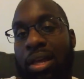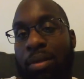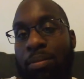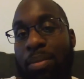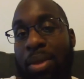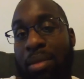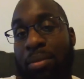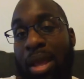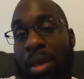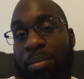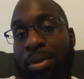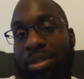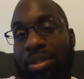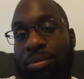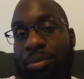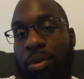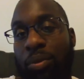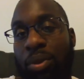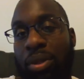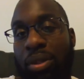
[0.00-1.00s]
It may not be
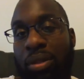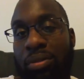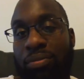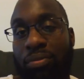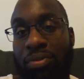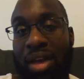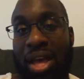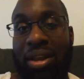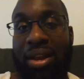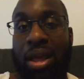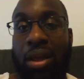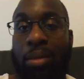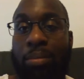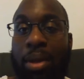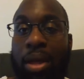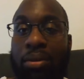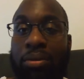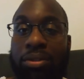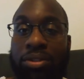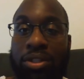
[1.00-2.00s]
something we find out
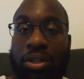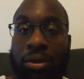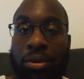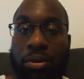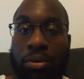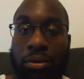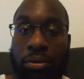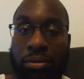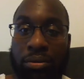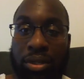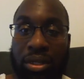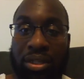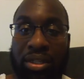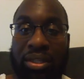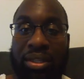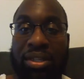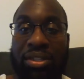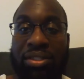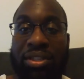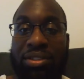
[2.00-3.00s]
about until the D
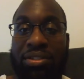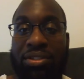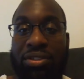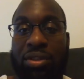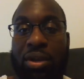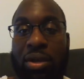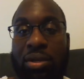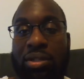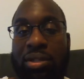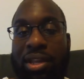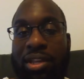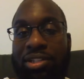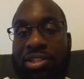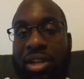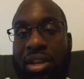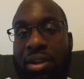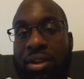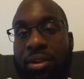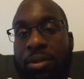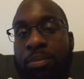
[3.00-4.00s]
League season starts next
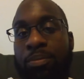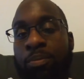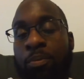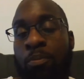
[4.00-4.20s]
year.